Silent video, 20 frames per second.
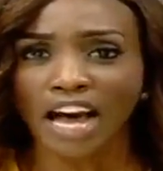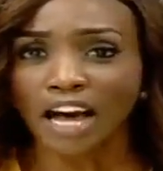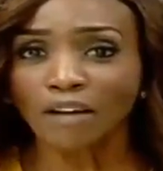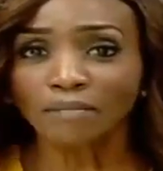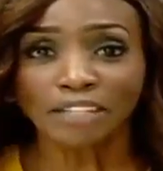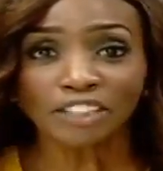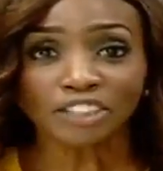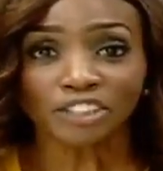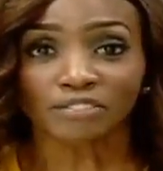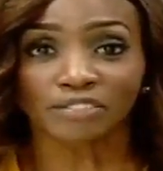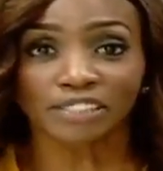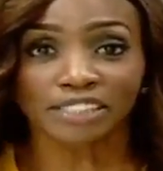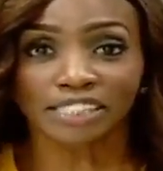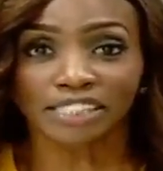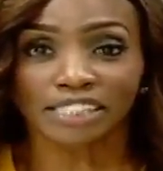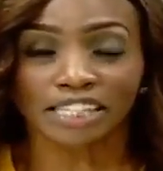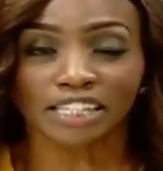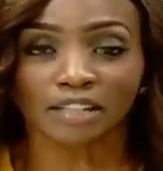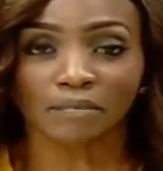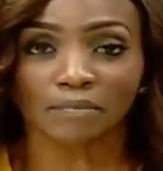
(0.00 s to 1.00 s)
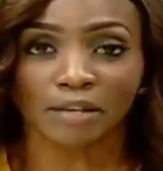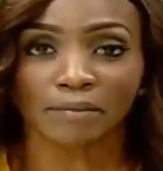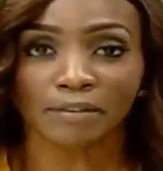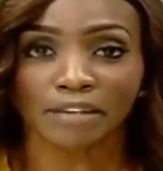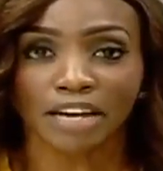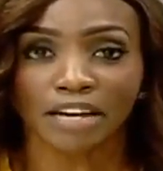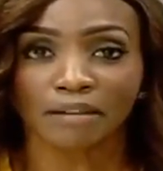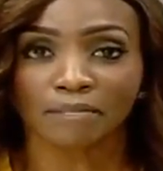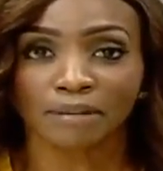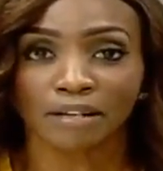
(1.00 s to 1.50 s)
How much of it is in the
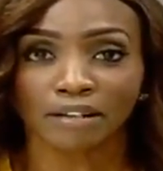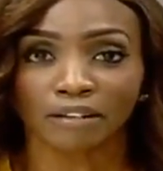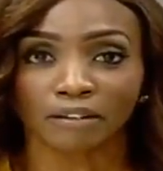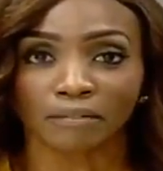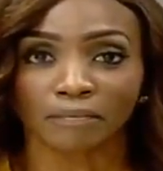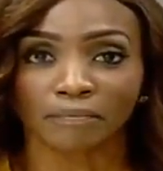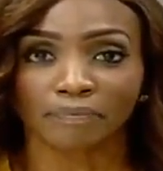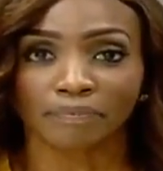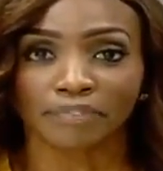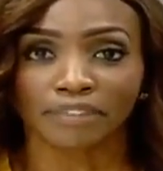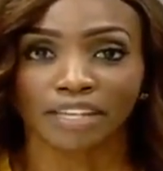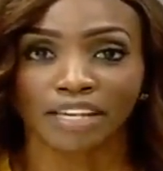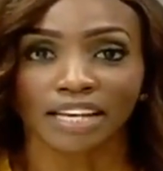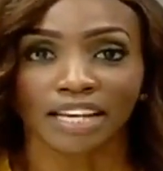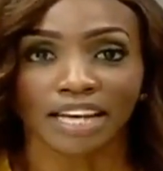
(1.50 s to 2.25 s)
BBI bill?